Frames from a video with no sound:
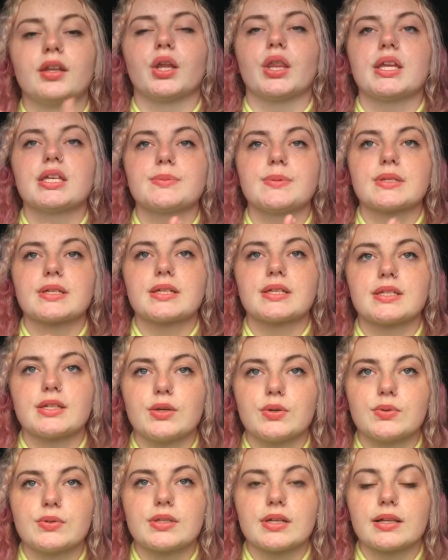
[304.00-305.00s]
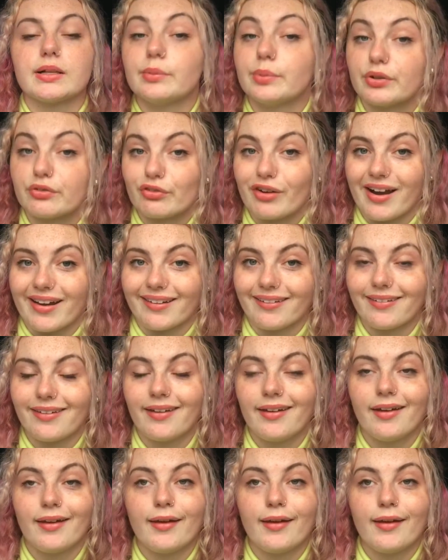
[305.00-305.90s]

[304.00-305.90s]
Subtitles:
this bit's going to sound a little bit rank,